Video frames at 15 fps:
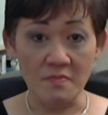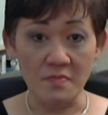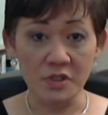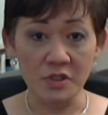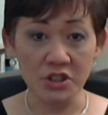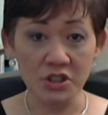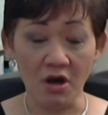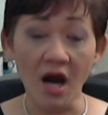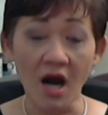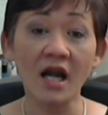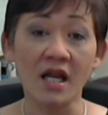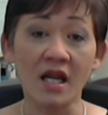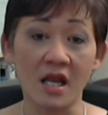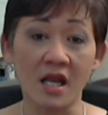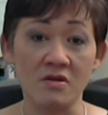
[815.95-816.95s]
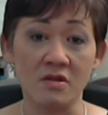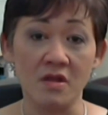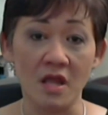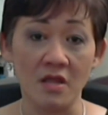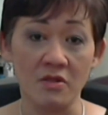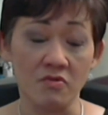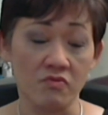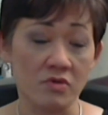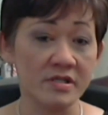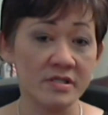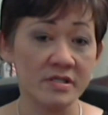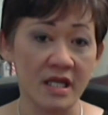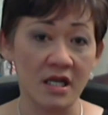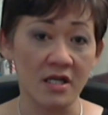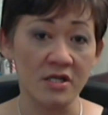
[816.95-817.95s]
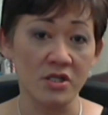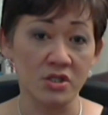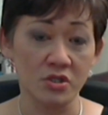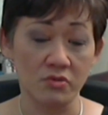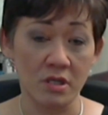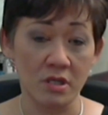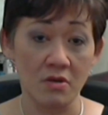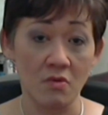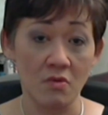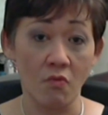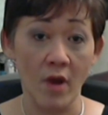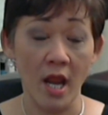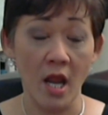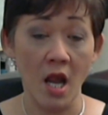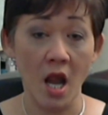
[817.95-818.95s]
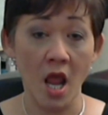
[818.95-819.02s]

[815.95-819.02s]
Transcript: started in the real estate industry with